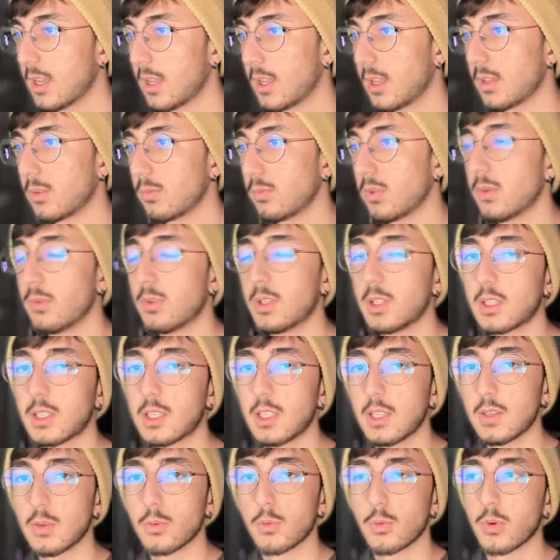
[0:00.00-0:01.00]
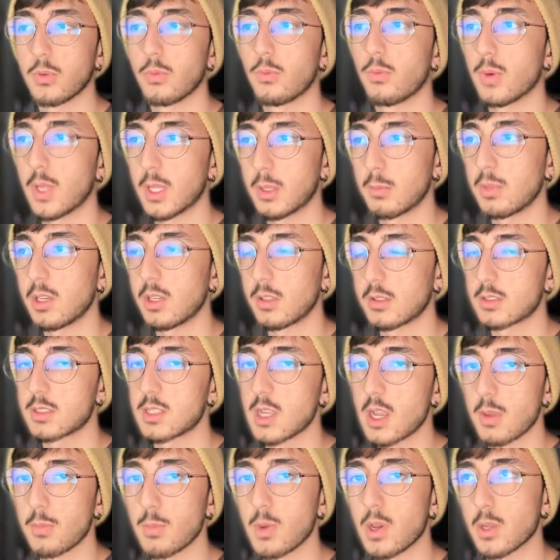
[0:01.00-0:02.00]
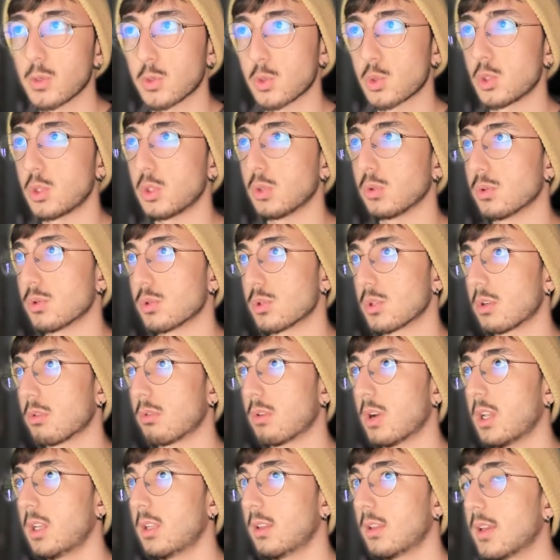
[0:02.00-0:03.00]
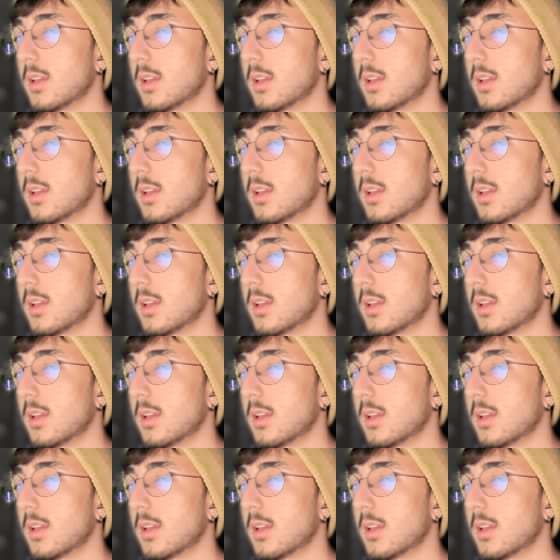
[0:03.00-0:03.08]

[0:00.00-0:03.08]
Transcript: and we will give 1 minute timeout to user, right?